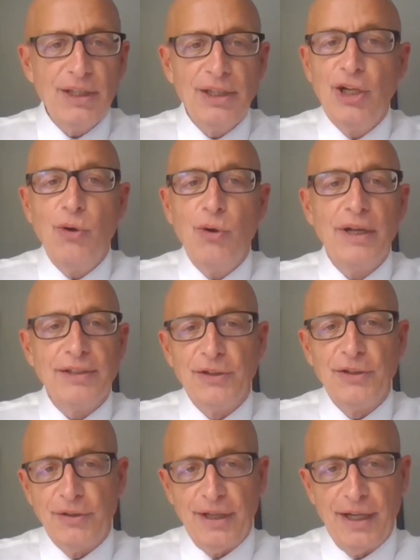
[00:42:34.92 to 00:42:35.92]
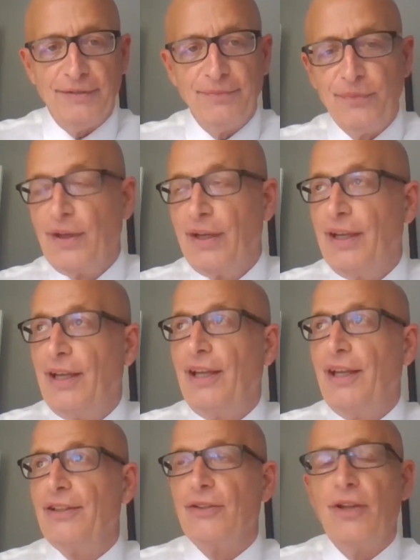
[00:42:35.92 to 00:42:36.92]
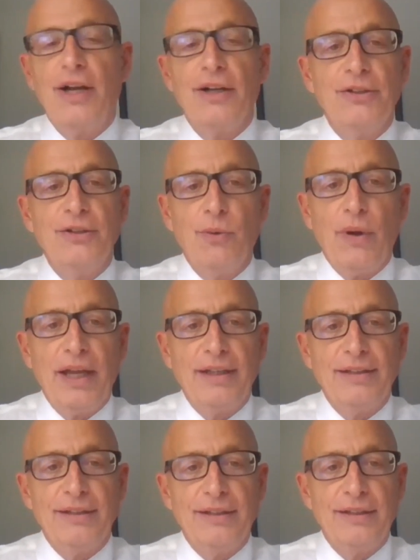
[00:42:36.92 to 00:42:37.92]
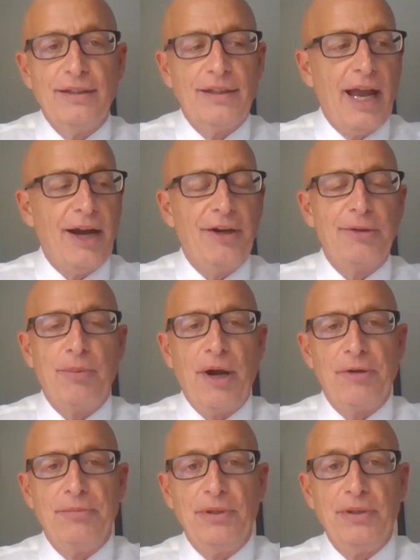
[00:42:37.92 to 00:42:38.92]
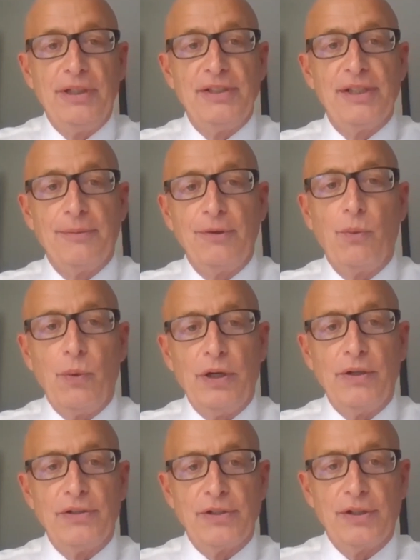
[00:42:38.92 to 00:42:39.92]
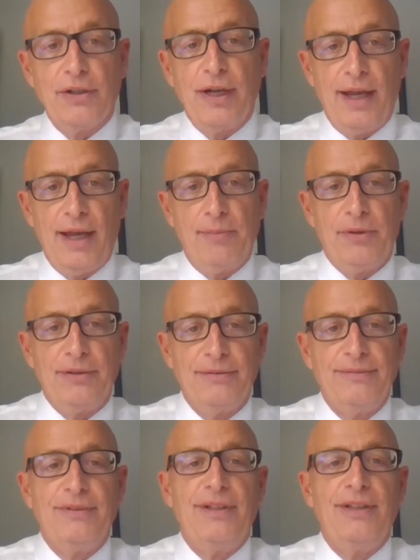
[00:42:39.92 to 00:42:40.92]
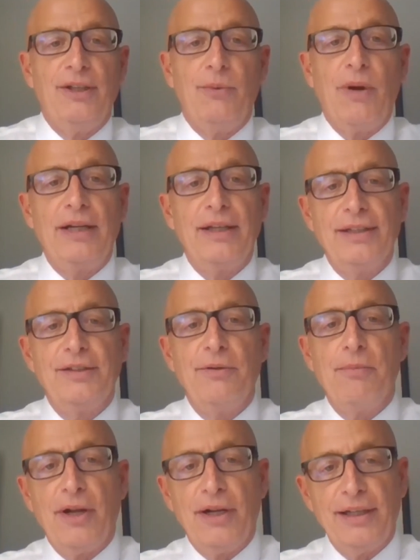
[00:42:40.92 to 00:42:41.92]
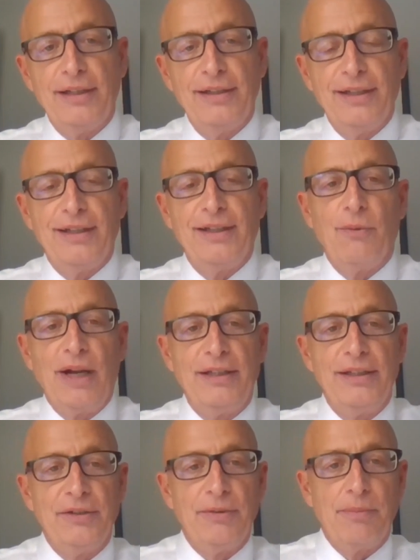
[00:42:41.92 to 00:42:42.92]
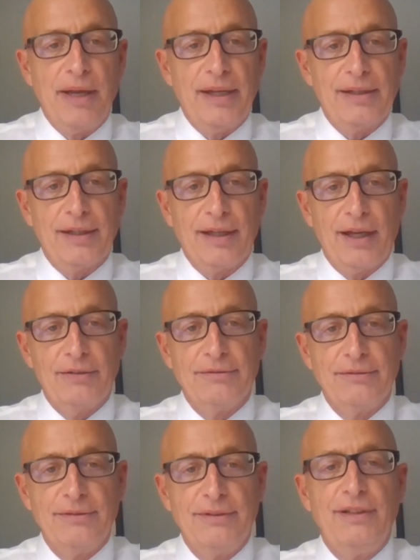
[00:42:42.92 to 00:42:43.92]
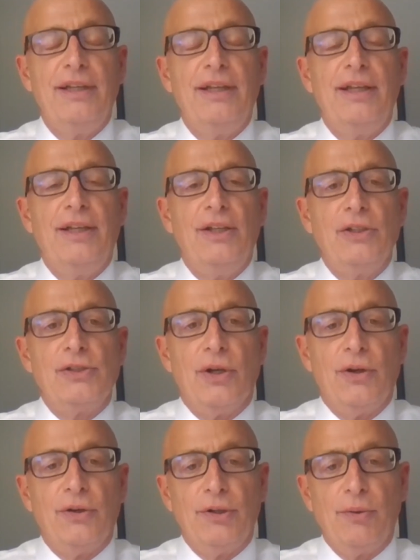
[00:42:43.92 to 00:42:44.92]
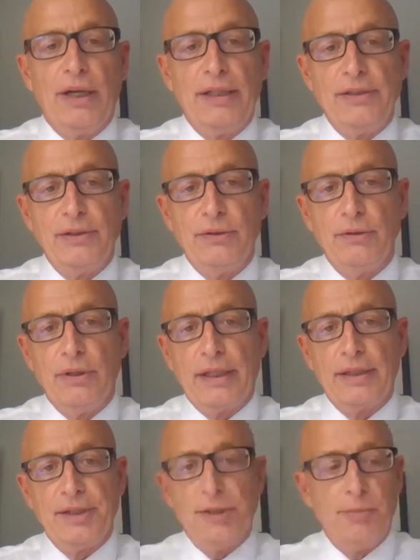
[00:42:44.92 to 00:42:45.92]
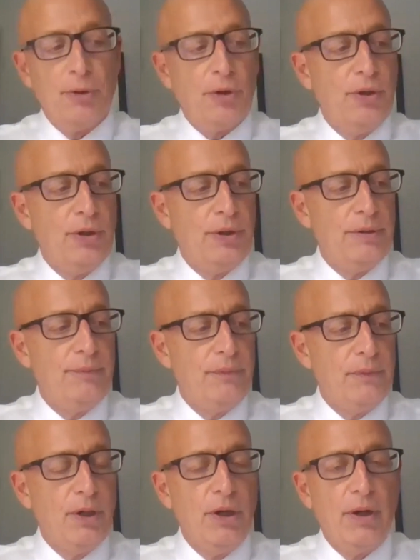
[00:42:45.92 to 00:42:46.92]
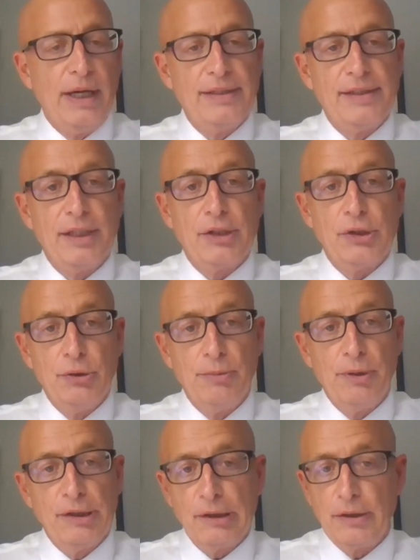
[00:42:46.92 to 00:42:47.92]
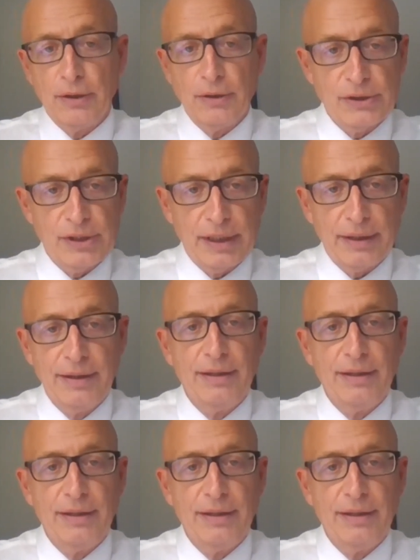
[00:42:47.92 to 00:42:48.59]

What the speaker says: You don't want to do that. The longer you wait, the higher the probability something weird's going to happen. You want to get their money and you want it in your bank account. So you want to do like a typical, I'd say a 2-month closing.